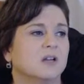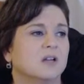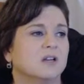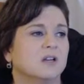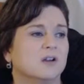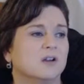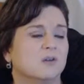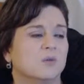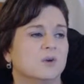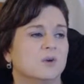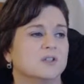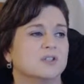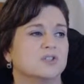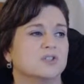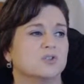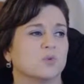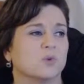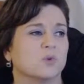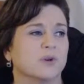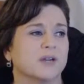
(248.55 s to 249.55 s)
Know what
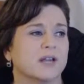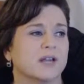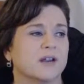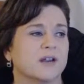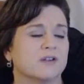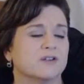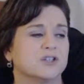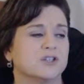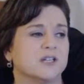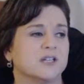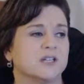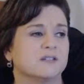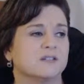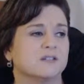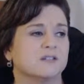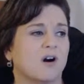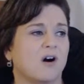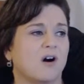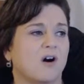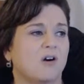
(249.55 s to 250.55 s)
stored energy is
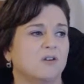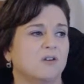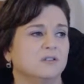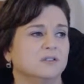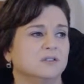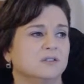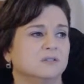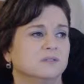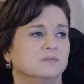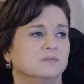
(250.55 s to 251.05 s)
called.